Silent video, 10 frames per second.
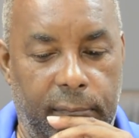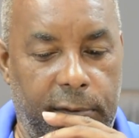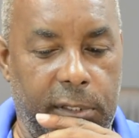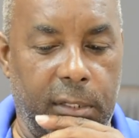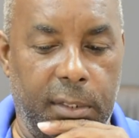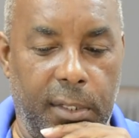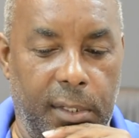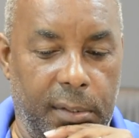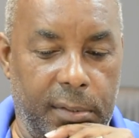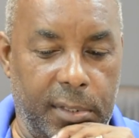
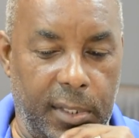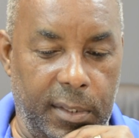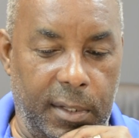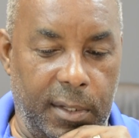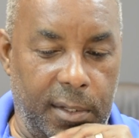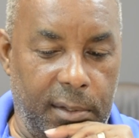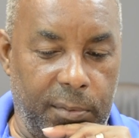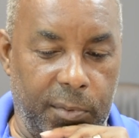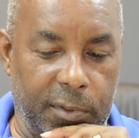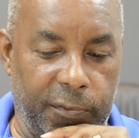Sunday
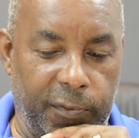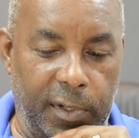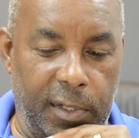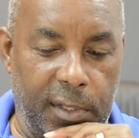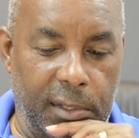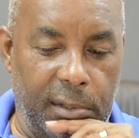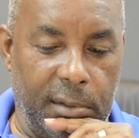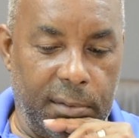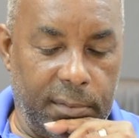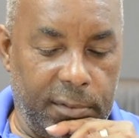Sunday was
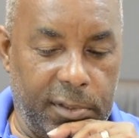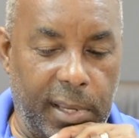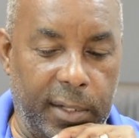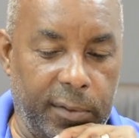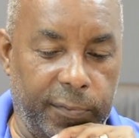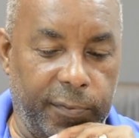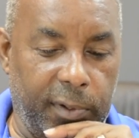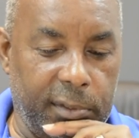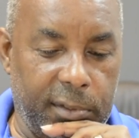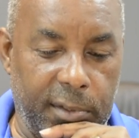fairly standard for
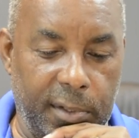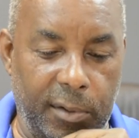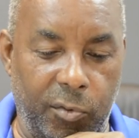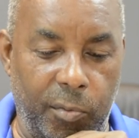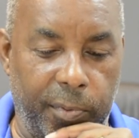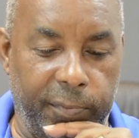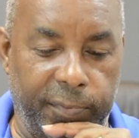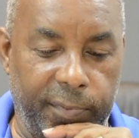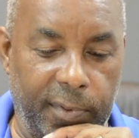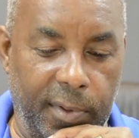us. A group of
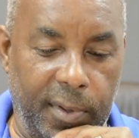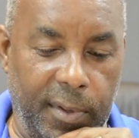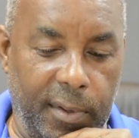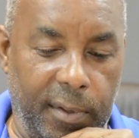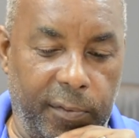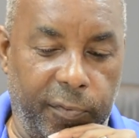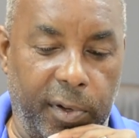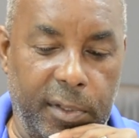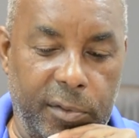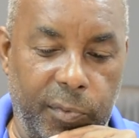
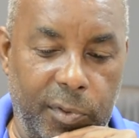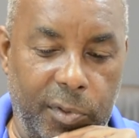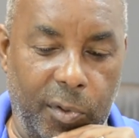friends we used to